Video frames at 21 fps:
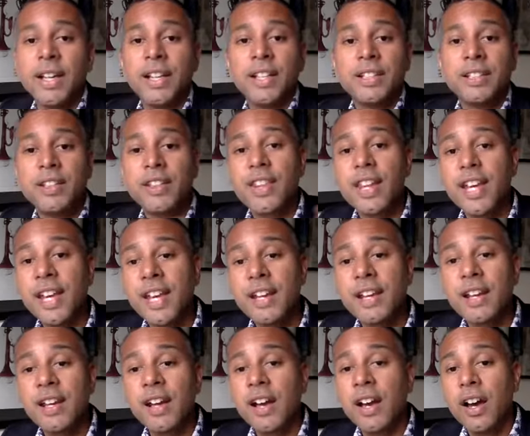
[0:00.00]
So
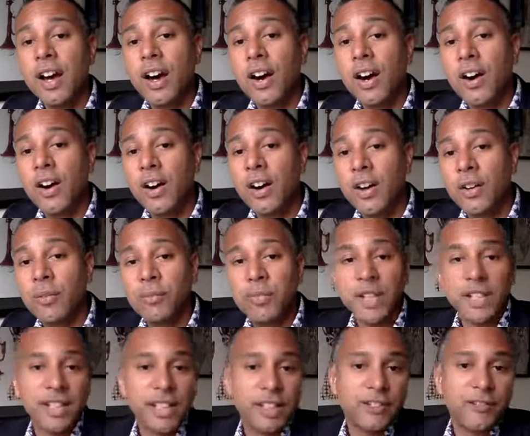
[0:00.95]
then On
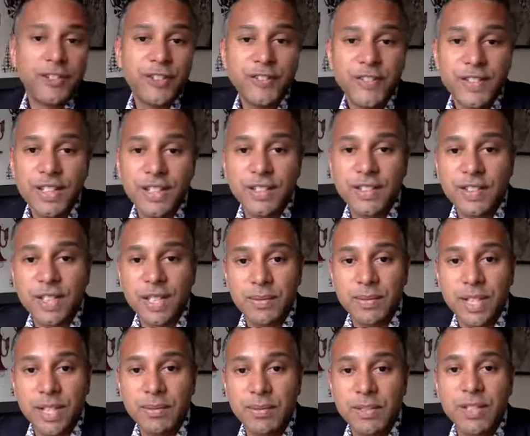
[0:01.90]
Monday, the 15th of
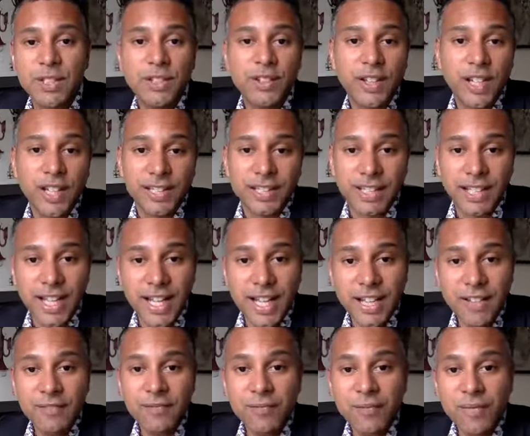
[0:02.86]
September,
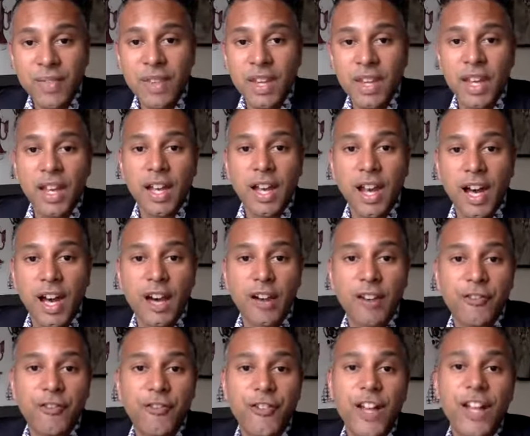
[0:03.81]
2008, I
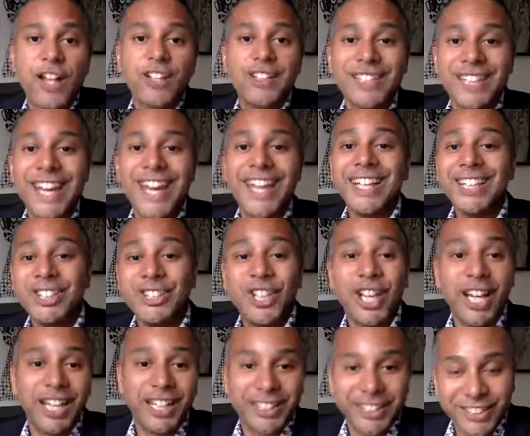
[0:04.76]
felt a
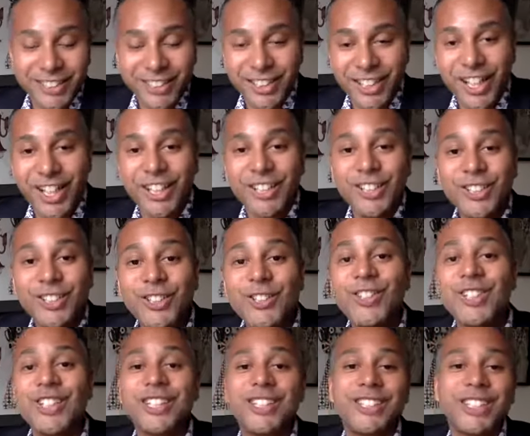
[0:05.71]
change. I knew
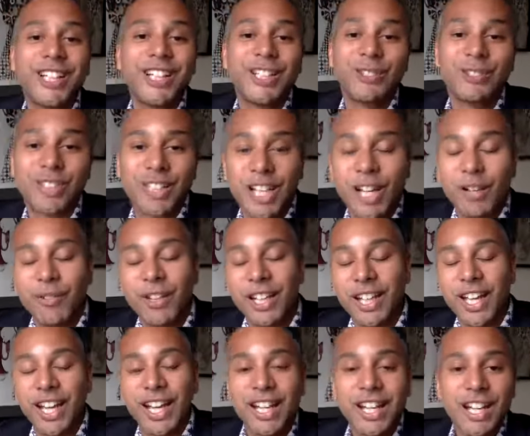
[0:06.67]
that a change was coming.
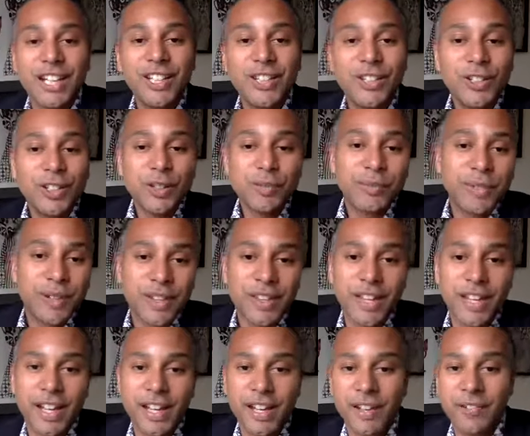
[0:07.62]
And I knew
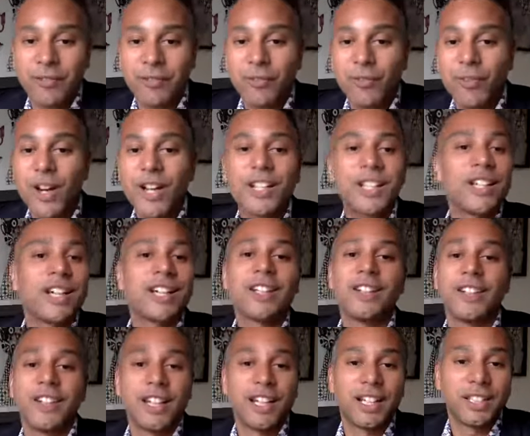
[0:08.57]
that, why did I know
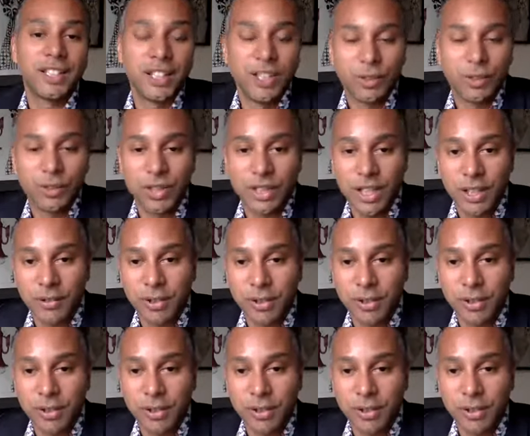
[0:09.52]
that that change was coming?